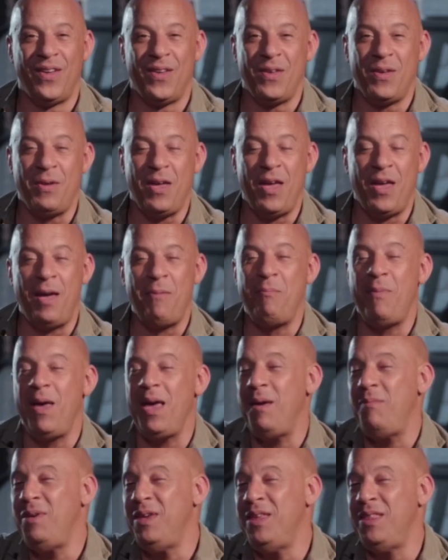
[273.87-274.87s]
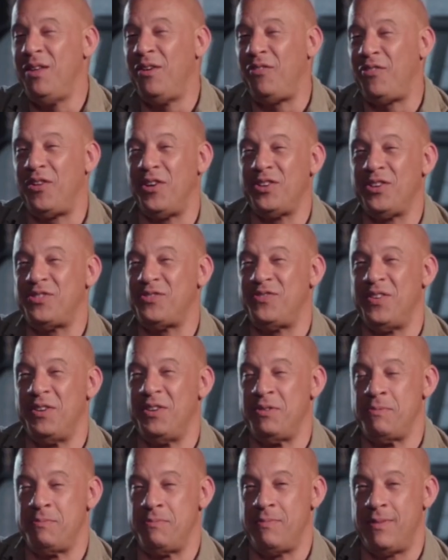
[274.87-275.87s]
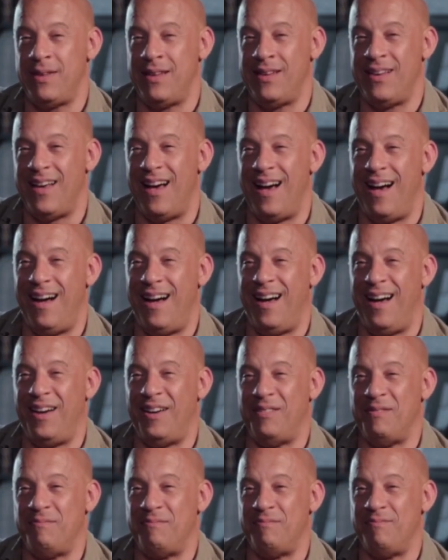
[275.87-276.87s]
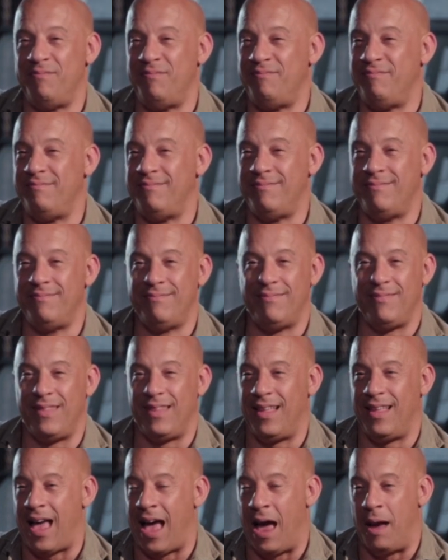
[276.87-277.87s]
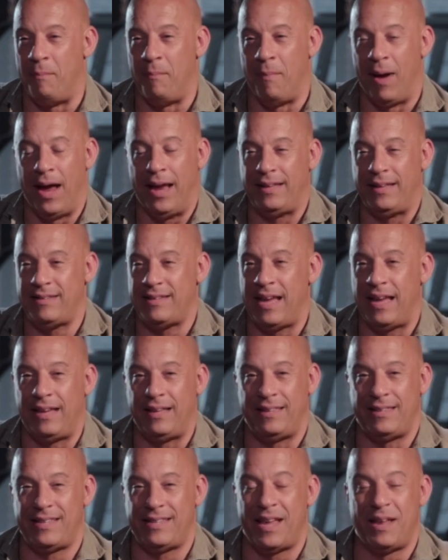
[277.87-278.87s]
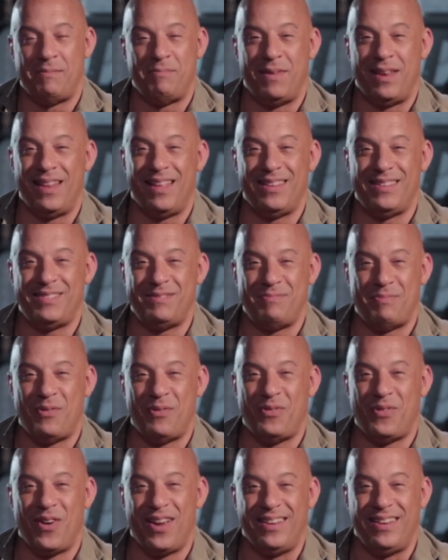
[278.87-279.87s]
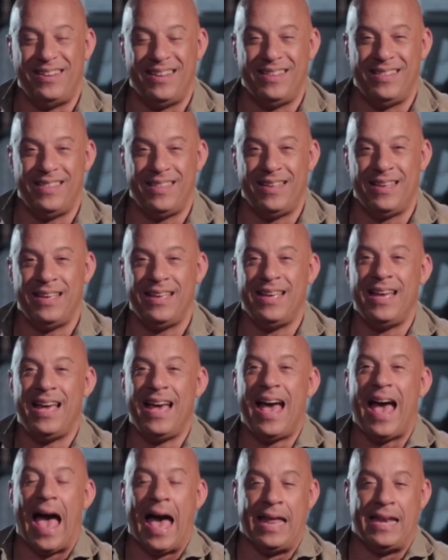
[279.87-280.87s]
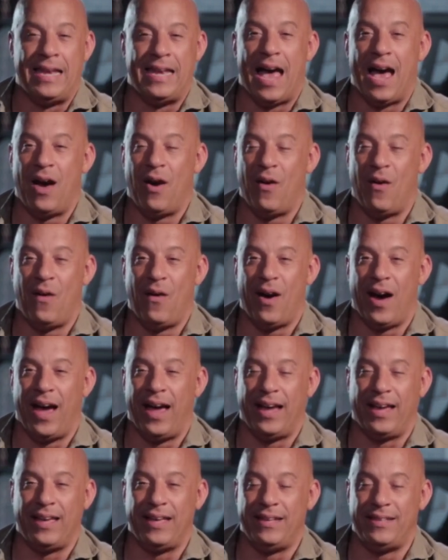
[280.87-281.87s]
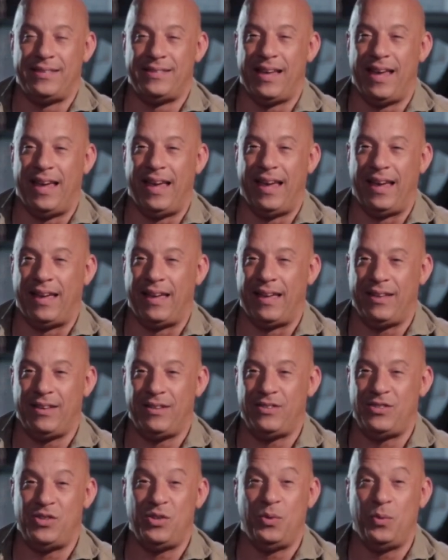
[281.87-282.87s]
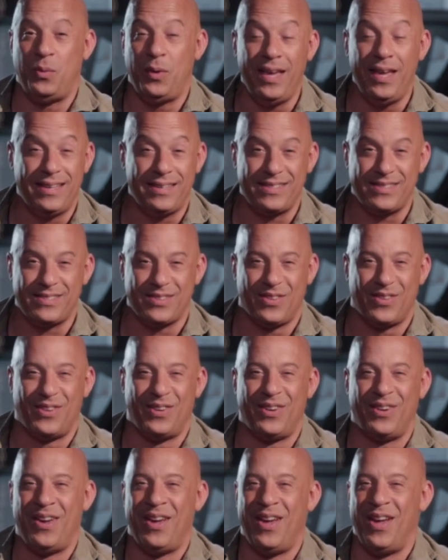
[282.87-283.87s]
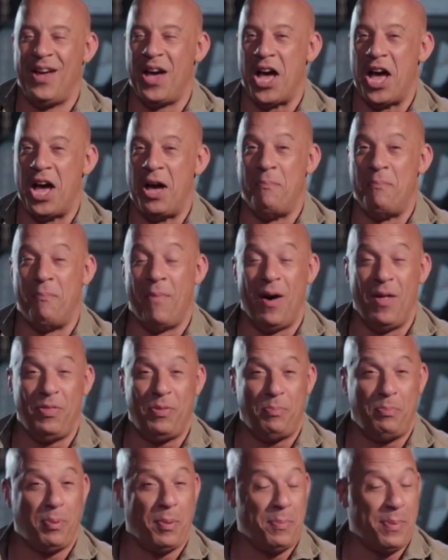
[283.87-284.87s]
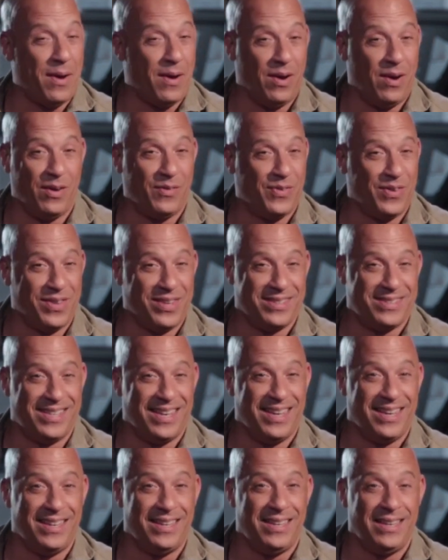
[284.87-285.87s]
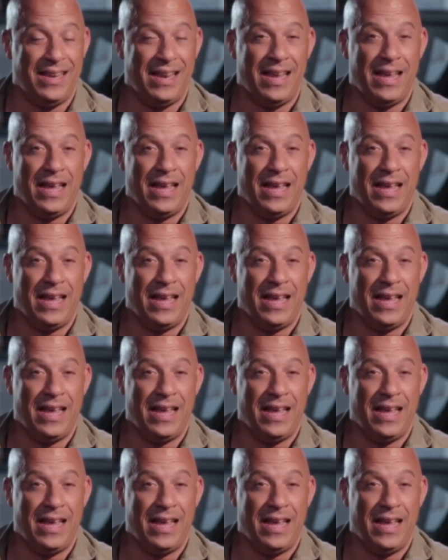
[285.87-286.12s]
it may be in the first film, um, I might take 10 minutes before I did the, and now I could take two weeks or a month preparing for the scene